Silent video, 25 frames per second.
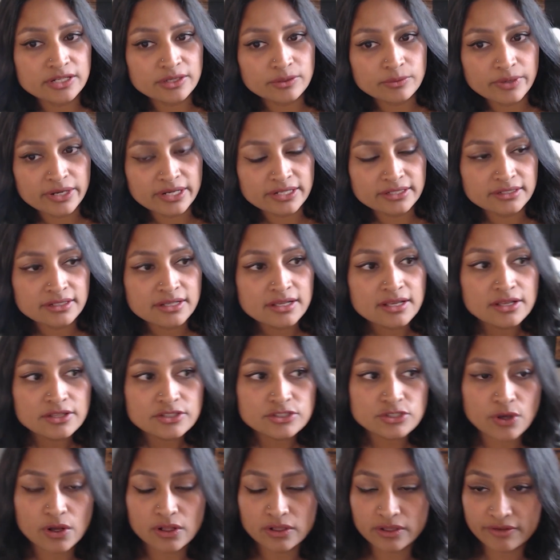win.
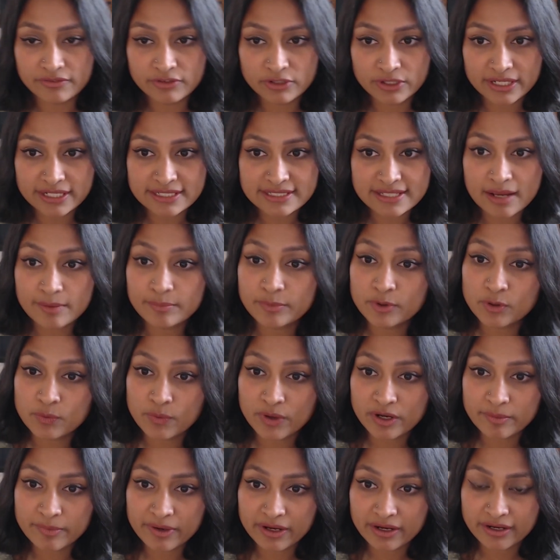So I'll give you an example.
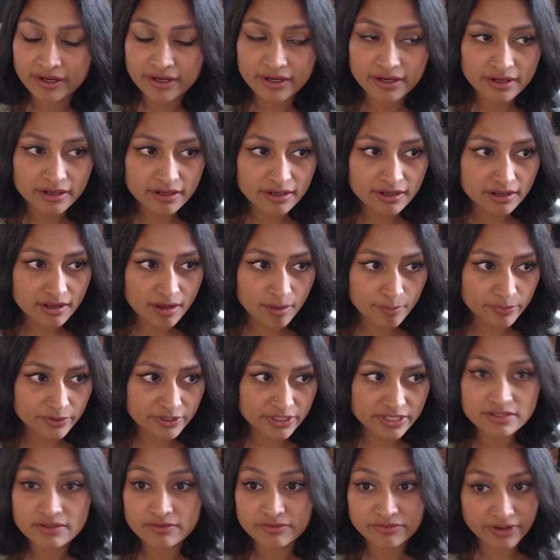One of my
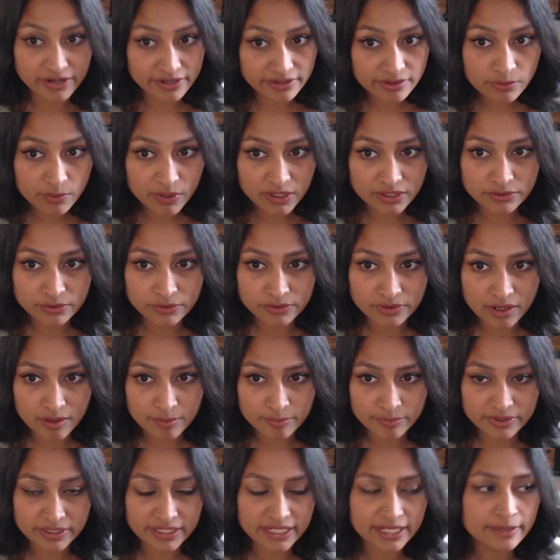companies, very well known
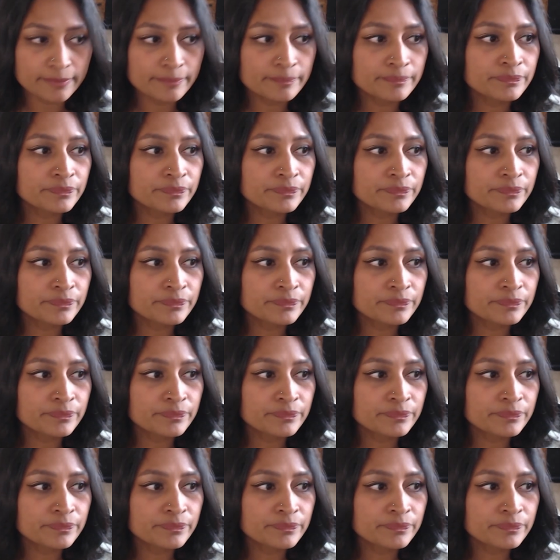company,